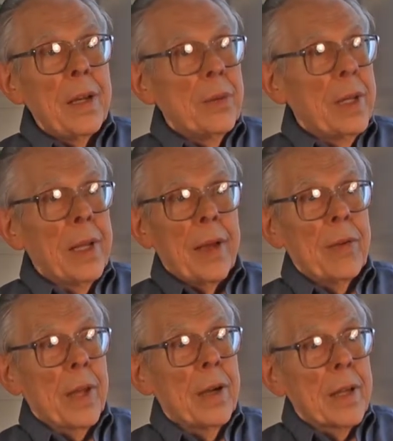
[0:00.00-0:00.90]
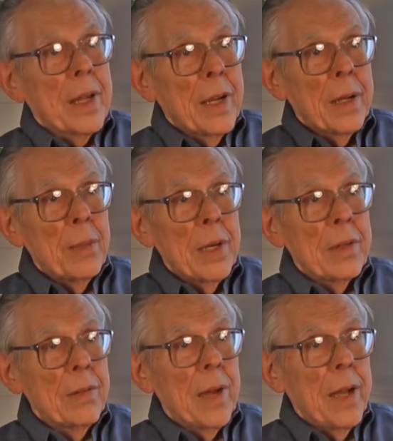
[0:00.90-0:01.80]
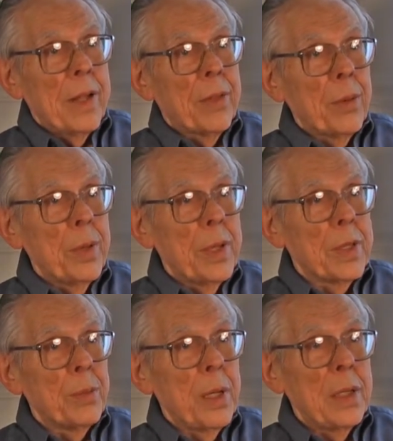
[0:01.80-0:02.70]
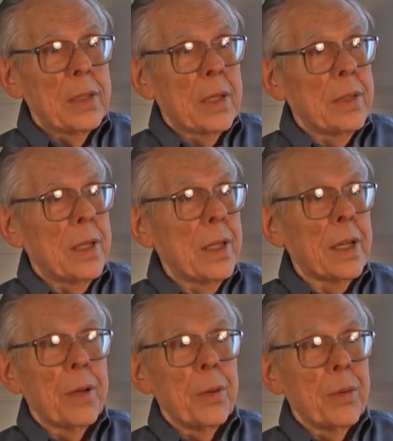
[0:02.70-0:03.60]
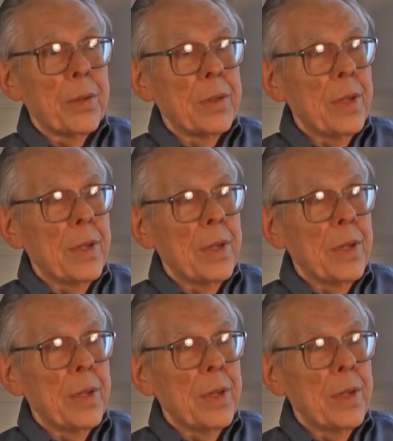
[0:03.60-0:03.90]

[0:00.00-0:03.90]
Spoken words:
We'd get on the carabao and ride it through these muds because they could go